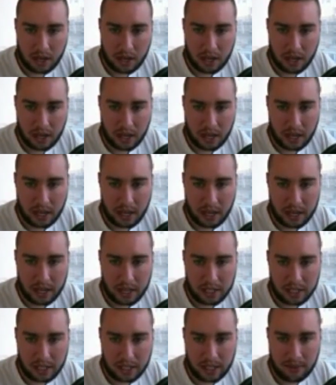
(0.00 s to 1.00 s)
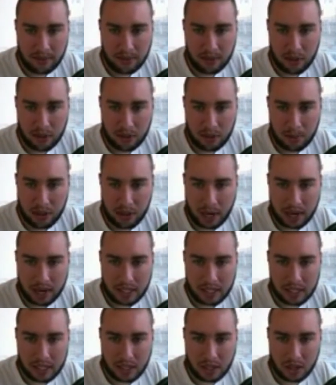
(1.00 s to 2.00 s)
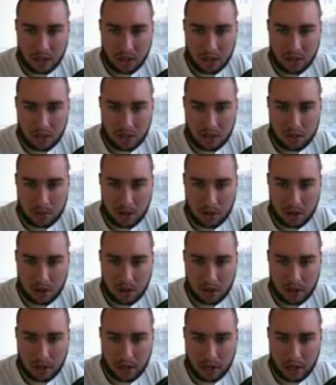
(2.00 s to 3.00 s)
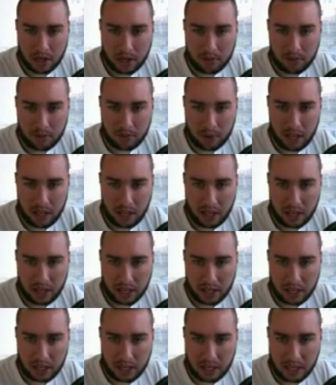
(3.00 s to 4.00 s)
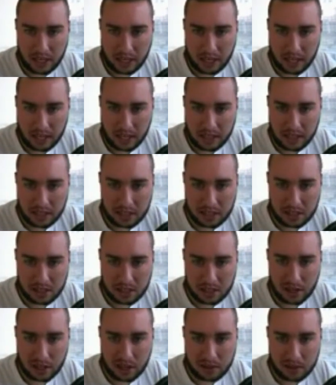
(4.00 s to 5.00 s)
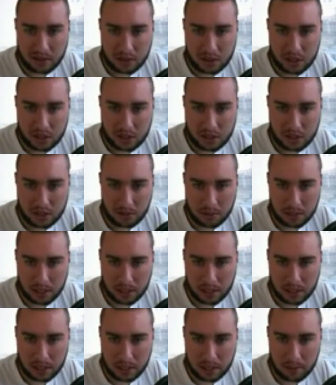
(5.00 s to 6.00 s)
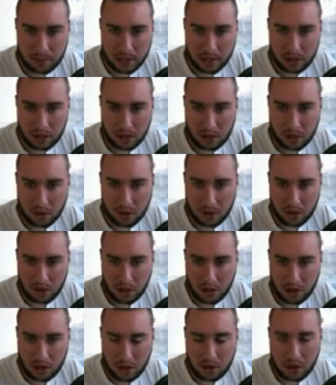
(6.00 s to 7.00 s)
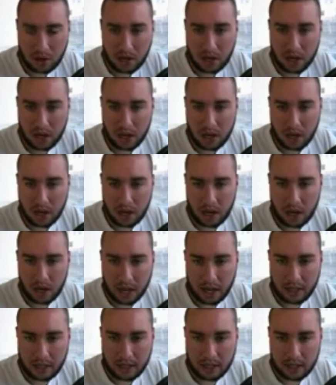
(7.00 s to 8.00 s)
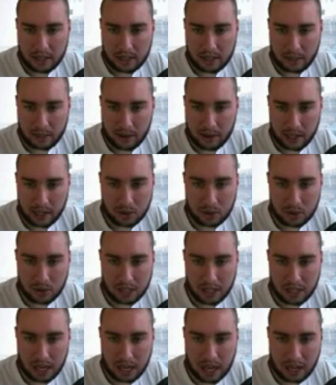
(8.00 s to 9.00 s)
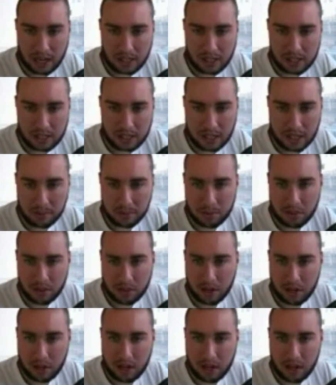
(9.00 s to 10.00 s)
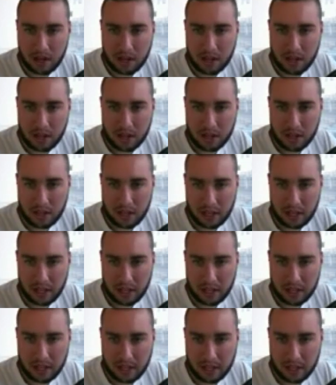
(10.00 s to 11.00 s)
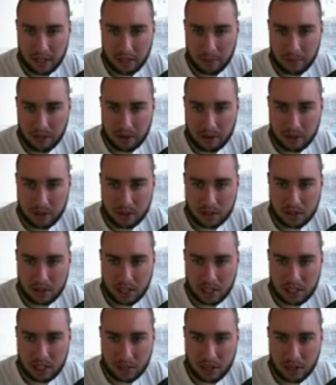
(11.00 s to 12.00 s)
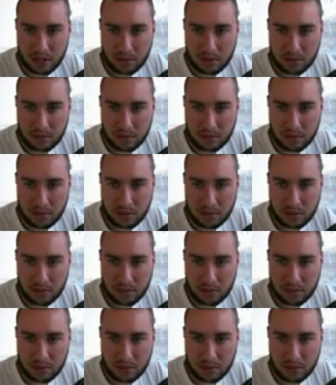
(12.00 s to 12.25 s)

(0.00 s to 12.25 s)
and even though the bodies didn't close below here, if we indicate this as a break of structure because it did make a lower low, and this in fact was not a stop run, then they made a retracement up to the